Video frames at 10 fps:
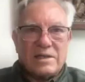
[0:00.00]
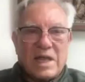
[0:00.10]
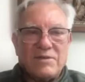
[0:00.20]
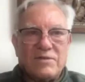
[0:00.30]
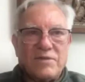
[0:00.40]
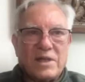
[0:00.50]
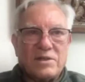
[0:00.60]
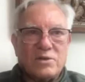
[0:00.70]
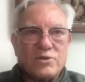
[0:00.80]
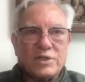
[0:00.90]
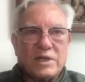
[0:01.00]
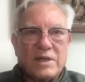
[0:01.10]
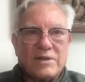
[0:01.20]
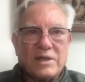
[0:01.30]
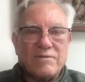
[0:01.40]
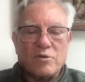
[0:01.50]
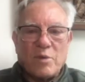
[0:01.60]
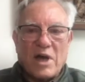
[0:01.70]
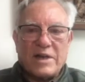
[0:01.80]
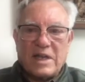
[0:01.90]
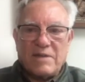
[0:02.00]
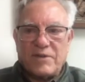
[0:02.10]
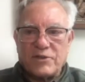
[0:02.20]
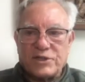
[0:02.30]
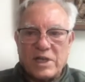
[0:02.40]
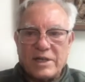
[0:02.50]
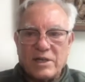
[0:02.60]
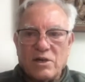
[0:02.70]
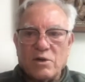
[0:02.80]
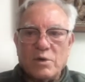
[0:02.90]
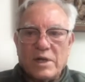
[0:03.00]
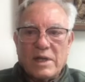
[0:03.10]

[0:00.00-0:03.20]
David Van Dusen and the Vermont AFL-CIO